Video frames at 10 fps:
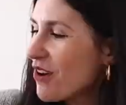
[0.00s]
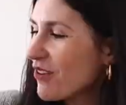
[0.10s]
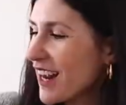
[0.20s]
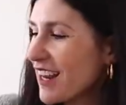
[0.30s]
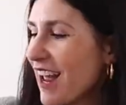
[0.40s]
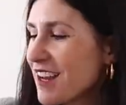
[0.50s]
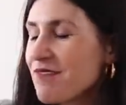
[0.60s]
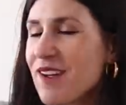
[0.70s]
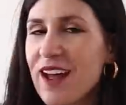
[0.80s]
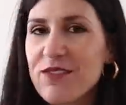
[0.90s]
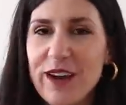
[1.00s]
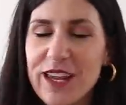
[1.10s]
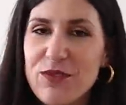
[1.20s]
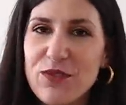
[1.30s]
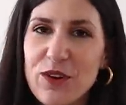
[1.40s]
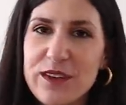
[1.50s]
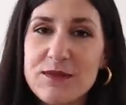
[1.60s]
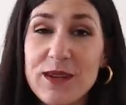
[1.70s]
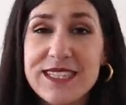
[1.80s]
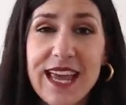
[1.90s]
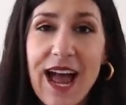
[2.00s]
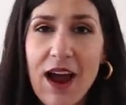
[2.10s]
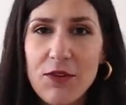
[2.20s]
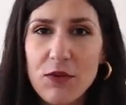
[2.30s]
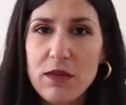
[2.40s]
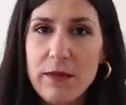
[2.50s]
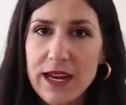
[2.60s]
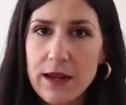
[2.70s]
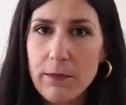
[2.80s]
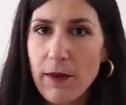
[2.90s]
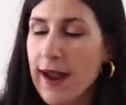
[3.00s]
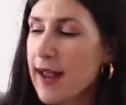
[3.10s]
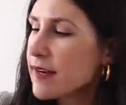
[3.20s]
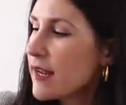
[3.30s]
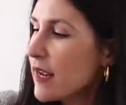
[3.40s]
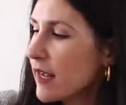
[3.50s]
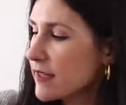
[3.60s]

What I like about FRANKiE4 is because they are an orthopedic brand